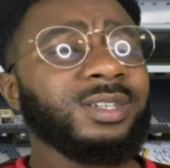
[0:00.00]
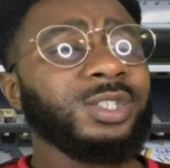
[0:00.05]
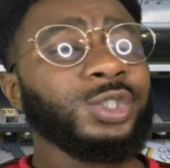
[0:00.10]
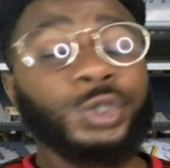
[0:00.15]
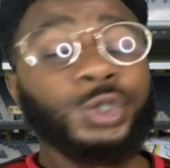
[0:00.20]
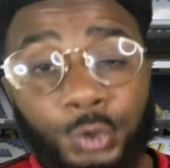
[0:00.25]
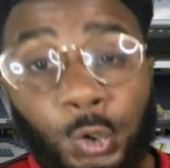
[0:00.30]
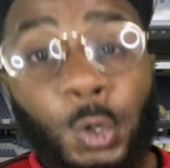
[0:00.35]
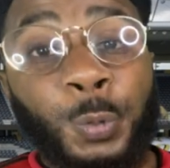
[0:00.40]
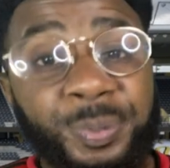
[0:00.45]

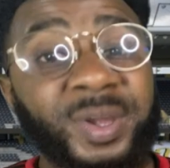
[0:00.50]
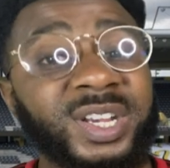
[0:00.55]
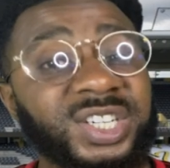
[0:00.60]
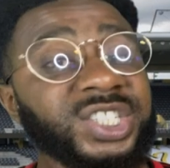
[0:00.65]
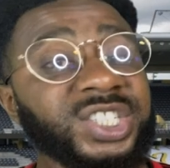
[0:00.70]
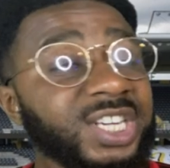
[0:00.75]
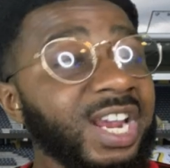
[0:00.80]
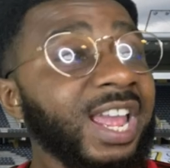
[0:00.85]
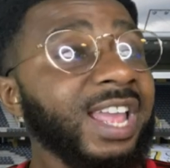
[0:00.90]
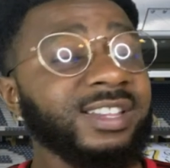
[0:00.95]
Super
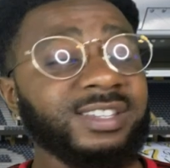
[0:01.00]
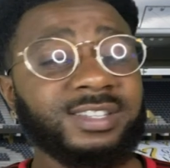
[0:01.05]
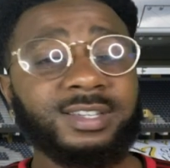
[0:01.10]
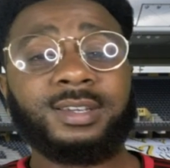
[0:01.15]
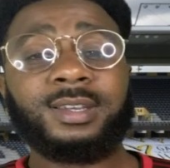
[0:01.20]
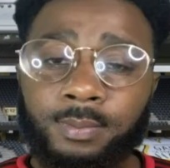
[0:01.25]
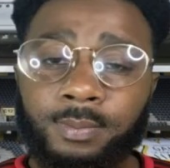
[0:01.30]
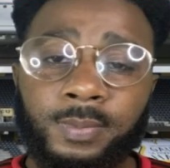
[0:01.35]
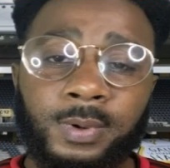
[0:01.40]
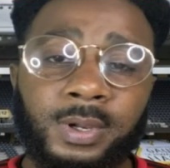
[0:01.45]
shit.
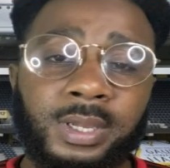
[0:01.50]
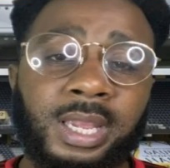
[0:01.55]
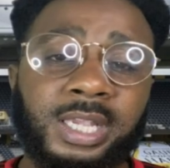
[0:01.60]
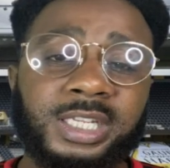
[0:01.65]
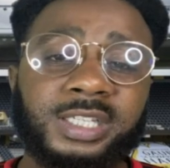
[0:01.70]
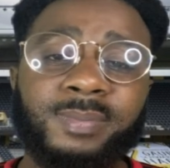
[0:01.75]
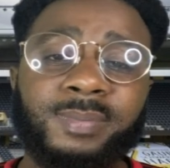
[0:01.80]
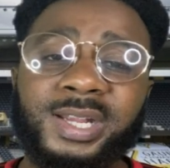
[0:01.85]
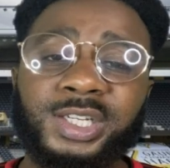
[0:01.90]
But yes,